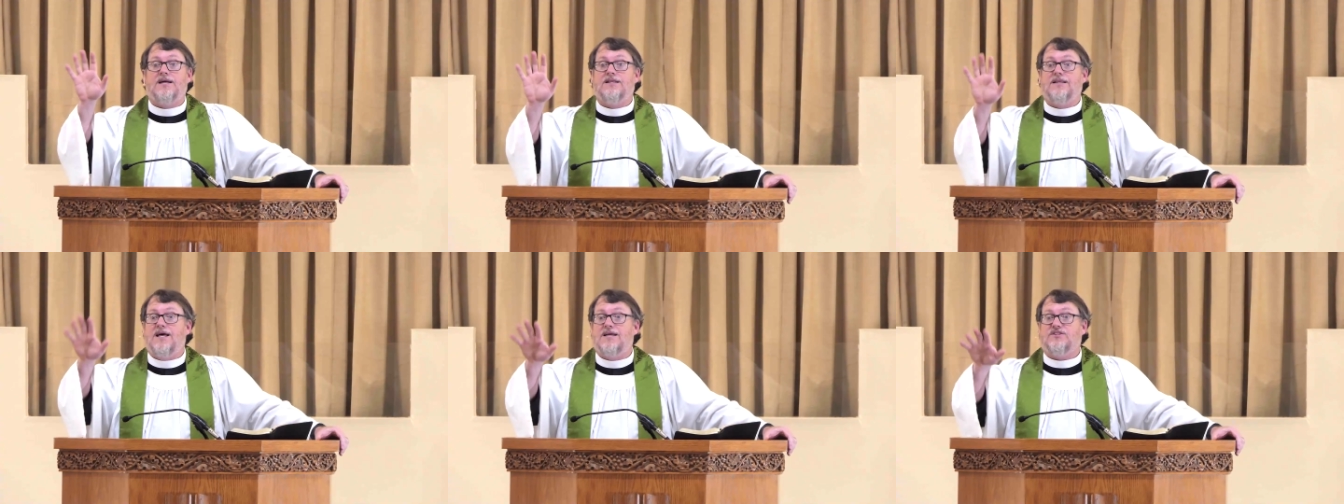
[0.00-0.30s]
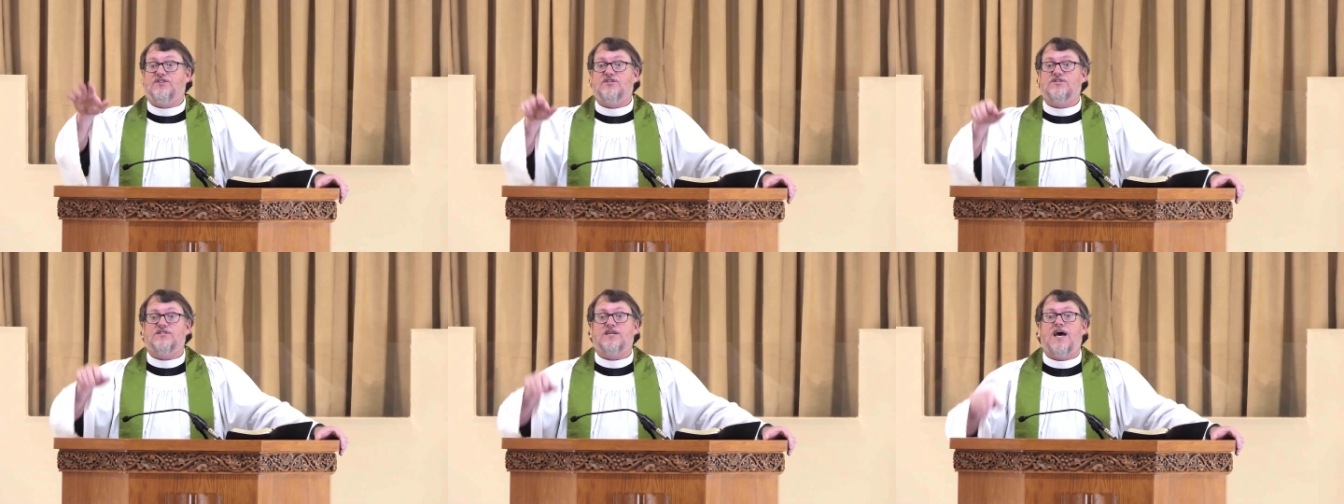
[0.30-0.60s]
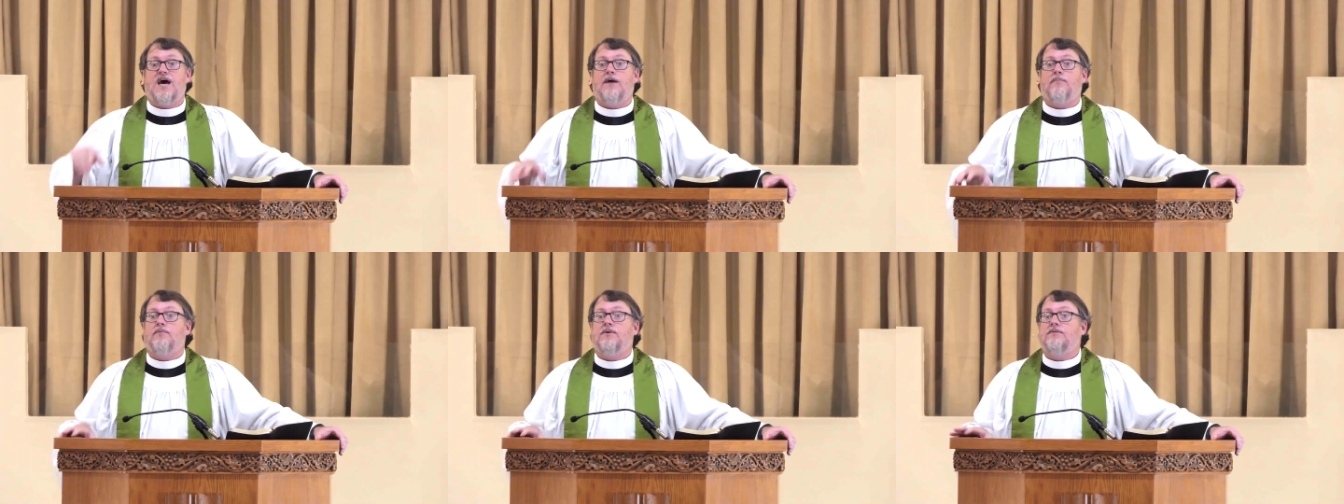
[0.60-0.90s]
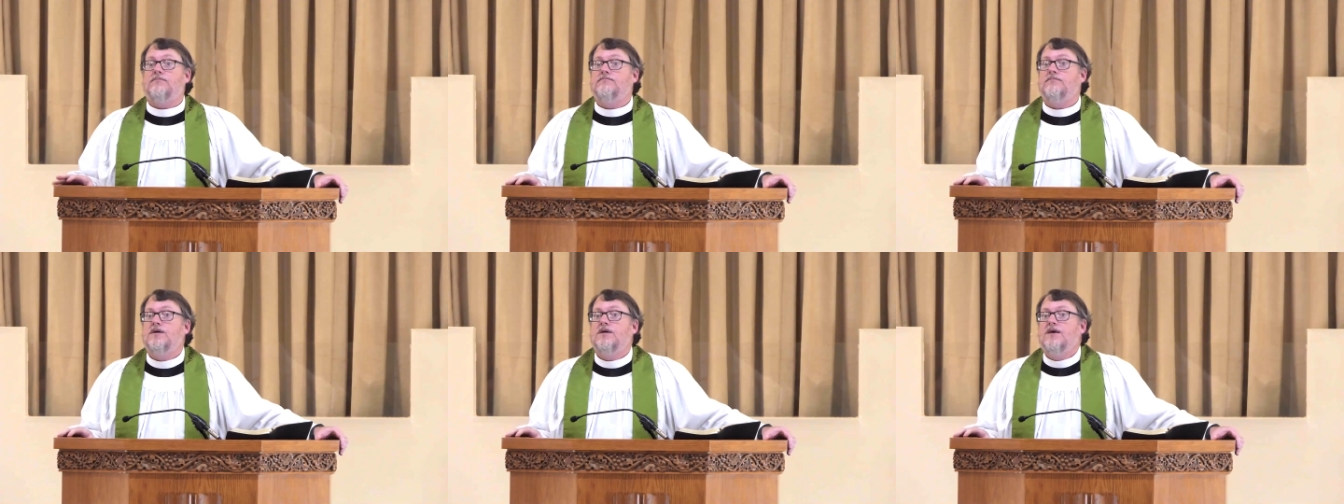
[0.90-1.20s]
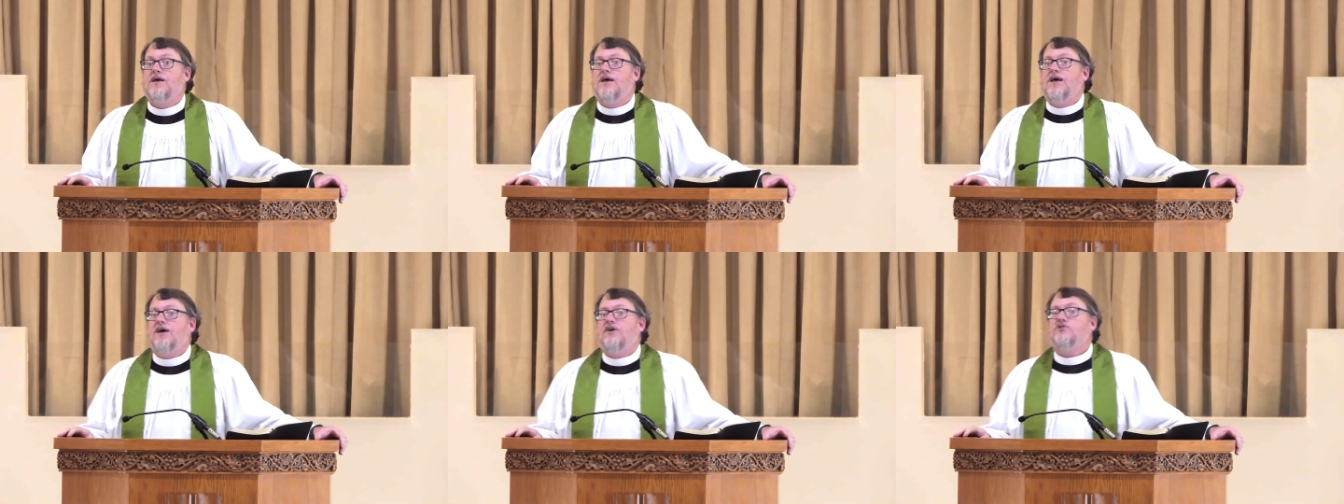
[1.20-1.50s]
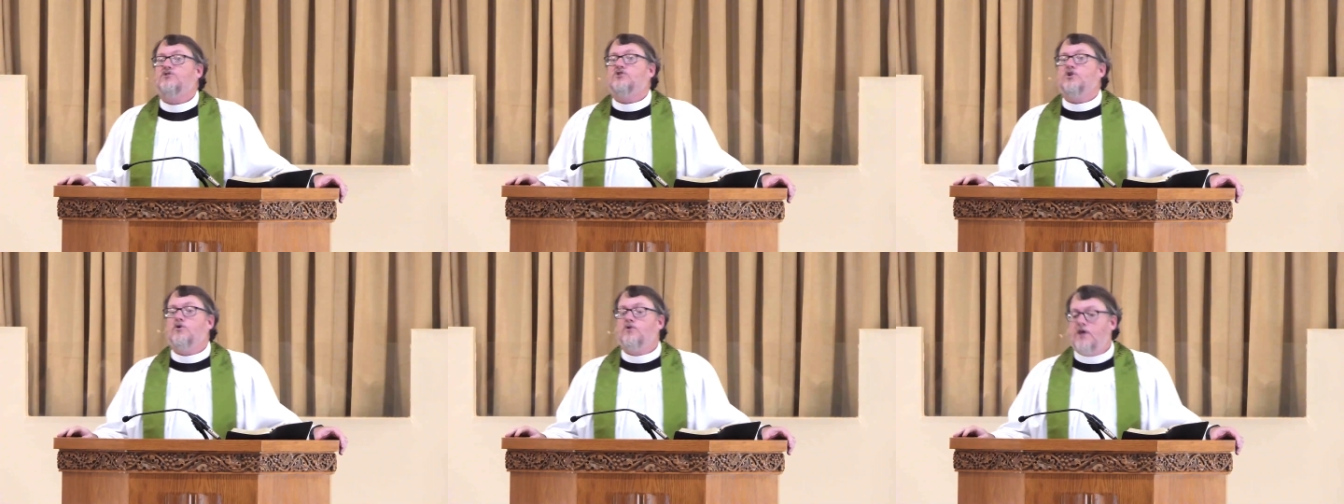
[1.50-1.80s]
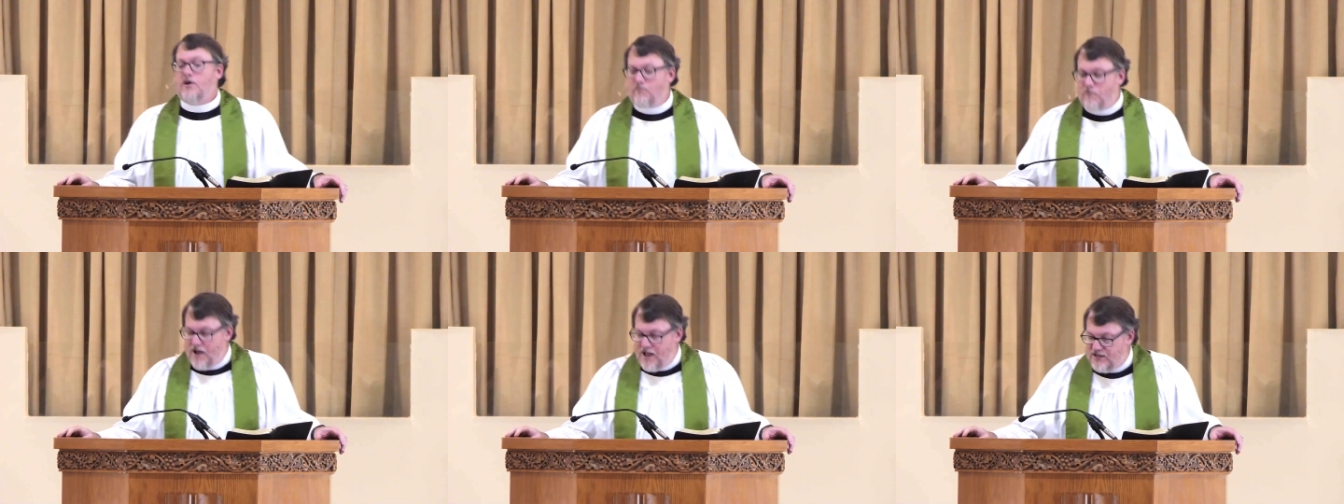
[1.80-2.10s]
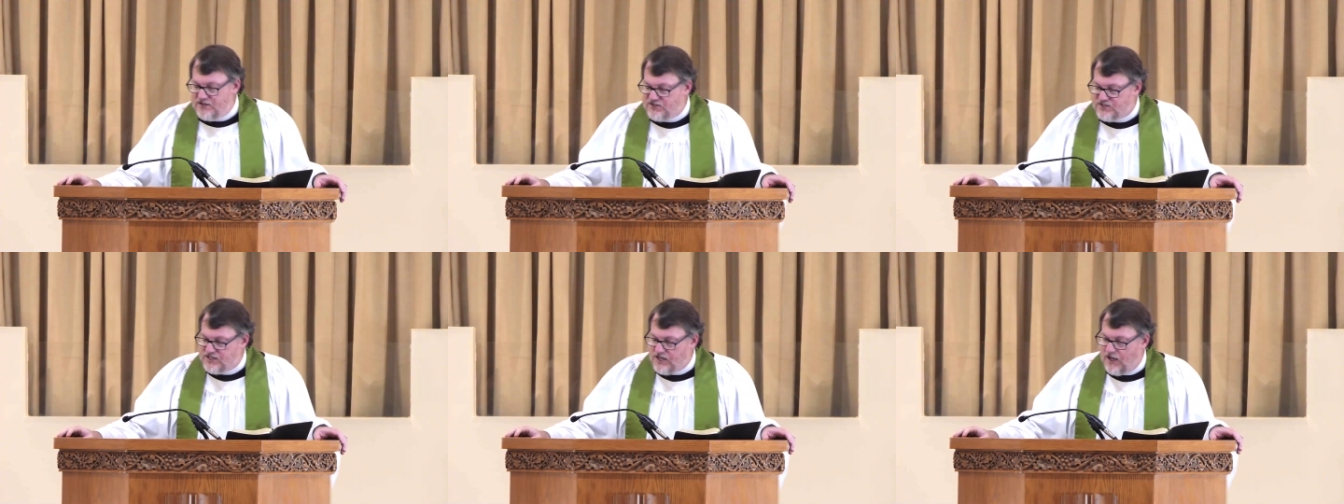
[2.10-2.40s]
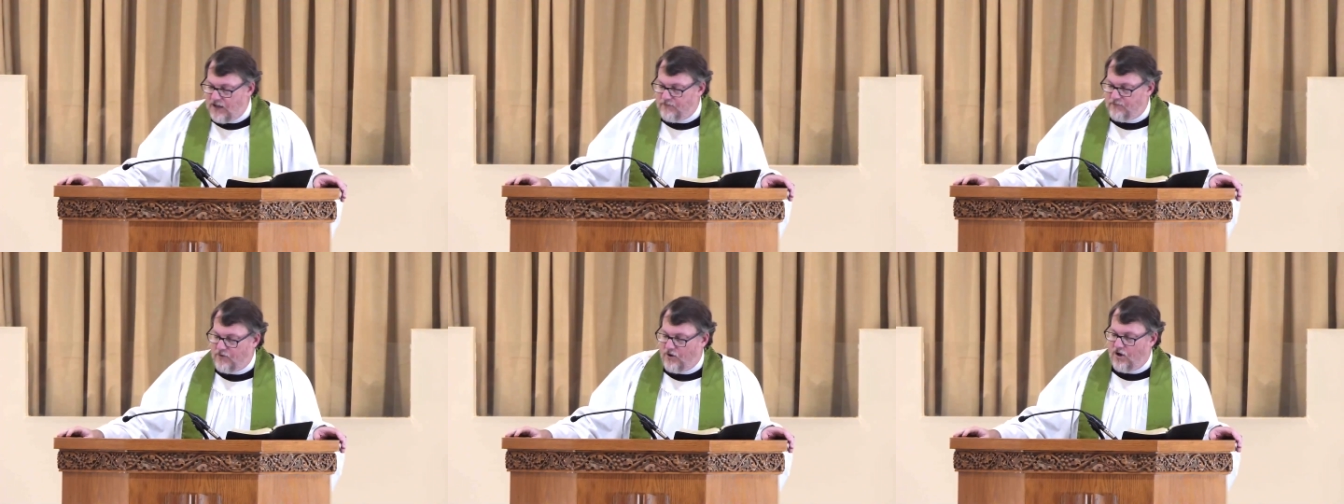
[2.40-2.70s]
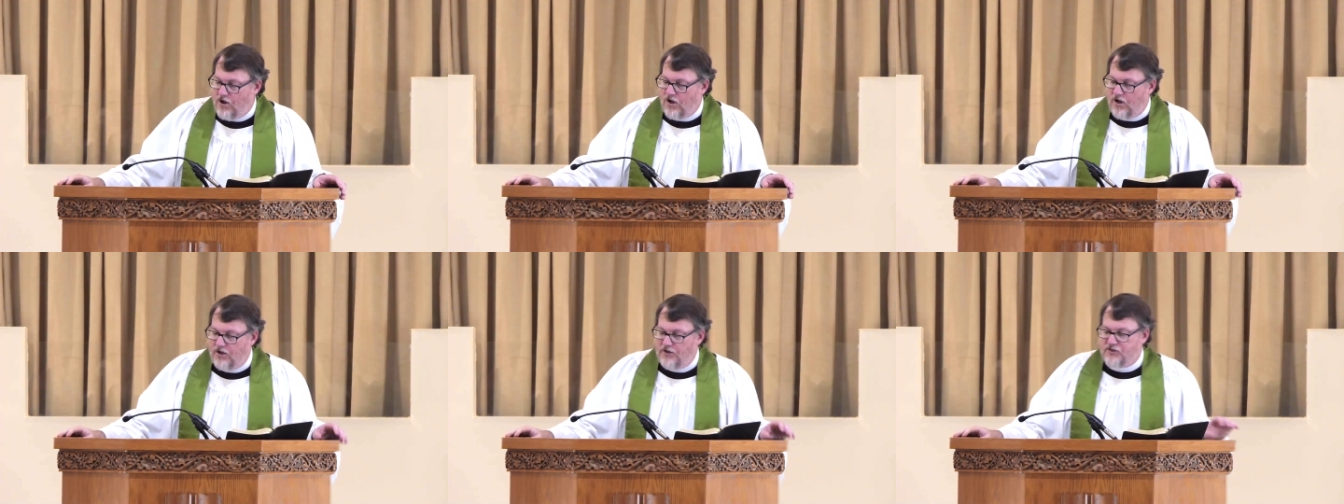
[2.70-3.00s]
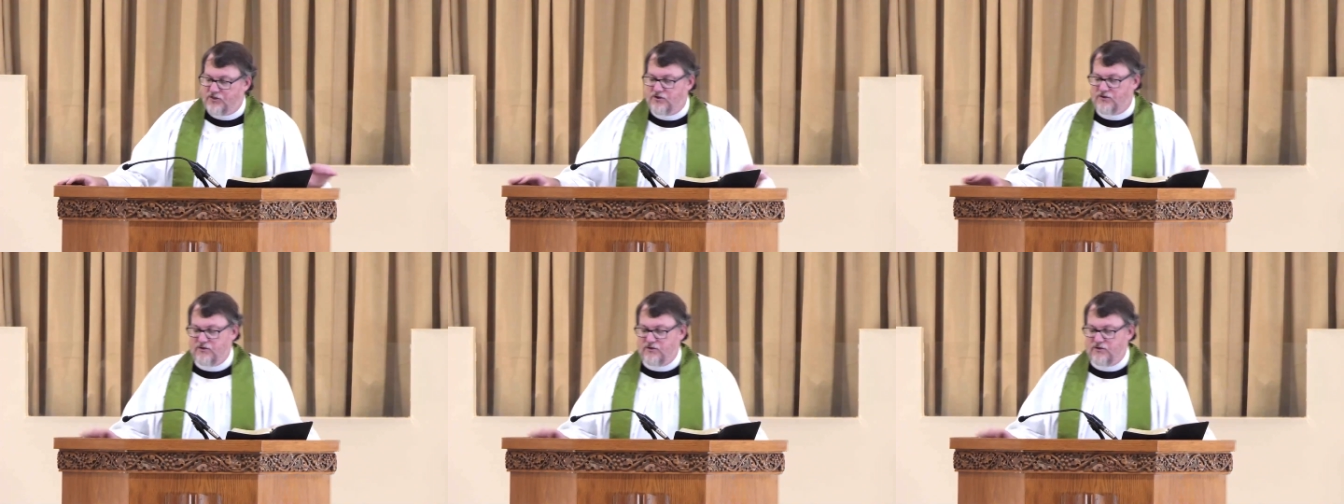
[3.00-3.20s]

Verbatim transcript: this happen. And so they raised up all the,